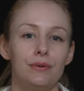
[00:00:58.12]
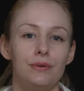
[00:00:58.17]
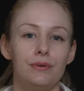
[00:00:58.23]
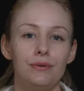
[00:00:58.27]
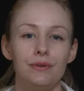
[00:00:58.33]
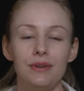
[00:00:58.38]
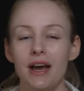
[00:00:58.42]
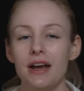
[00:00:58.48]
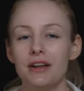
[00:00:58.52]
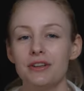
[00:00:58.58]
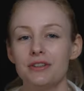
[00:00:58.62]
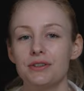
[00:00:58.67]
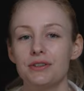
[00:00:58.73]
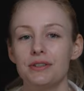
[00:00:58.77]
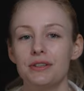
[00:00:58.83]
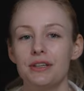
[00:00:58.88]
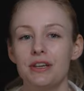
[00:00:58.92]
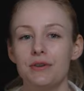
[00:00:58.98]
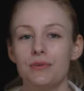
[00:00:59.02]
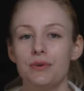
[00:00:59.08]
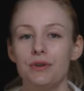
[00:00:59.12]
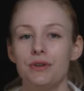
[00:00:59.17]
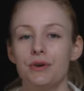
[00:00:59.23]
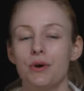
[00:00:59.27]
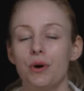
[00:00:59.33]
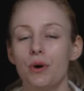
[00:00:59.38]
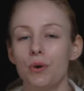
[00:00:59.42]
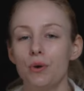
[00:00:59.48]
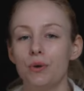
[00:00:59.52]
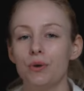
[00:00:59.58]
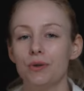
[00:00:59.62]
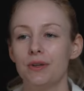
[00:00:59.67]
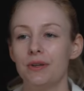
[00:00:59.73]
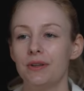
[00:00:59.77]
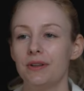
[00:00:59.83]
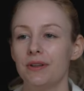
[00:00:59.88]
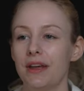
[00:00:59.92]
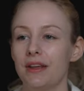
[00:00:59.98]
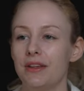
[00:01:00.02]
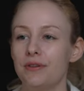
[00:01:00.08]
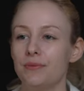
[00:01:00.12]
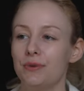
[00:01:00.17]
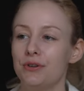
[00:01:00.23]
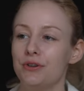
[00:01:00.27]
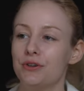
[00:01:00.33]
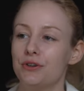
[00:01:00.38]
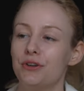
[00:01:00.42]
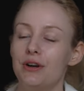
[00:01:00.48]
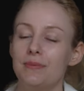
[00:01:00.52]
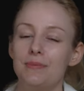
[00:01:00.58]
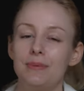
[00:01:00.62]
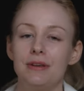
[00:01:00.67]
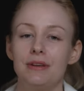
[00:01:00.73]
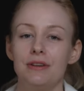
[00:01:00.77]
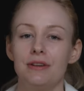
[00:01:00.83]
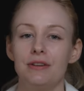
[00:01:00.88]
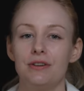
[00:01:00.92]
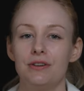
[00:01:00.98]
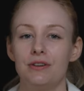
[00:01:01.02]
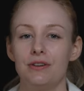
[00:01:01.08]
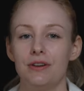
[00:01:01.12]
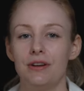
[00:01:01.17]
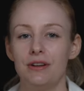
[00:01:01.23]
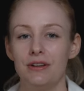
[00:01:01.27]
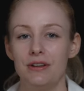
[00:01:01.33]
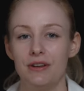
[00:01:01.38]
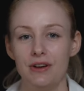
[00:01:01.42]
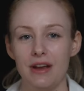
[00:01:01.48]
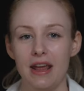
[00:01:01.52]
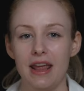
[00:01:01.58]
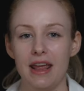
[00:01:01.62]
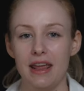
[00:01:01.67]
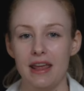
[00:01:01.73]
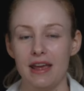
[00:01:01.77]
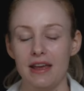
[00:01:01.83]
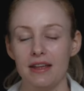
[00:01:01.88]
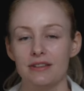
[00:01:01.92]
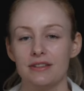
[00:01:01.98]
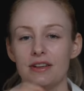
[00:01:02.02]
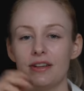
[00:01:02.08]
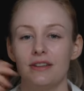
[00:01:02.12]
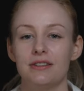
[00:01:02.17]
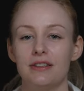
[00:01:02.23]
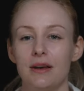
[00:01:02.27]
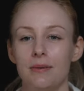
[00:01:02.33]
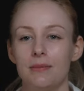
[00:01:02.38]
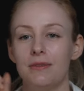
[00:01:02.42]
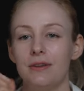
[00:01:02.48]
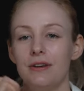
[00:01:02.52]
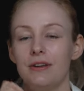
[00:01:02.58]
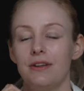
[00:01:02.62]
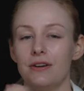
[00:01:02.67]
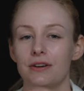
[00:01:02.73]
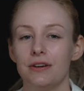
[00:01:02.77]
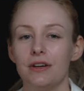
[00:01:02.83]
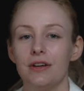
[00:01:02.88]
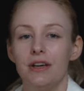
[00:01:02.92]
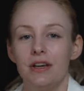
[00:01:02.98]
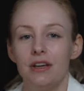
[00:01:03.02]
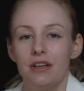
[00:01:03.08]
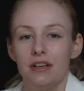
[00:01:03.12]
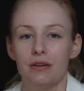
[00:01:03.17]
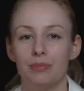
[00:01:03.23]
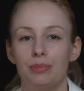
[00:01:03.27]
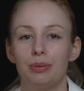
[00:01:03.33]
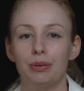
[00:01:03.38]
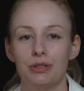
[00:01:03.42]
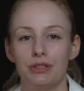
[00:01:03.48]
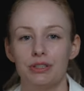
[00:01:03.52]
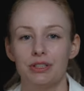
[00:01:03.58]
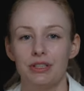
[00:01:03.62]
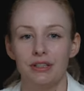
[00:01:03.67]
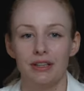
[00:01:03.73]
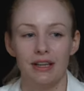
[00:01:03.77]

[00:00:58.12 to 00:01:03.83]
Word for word: naturally when you hold like when you're gripping your your hands on something you're you're pushing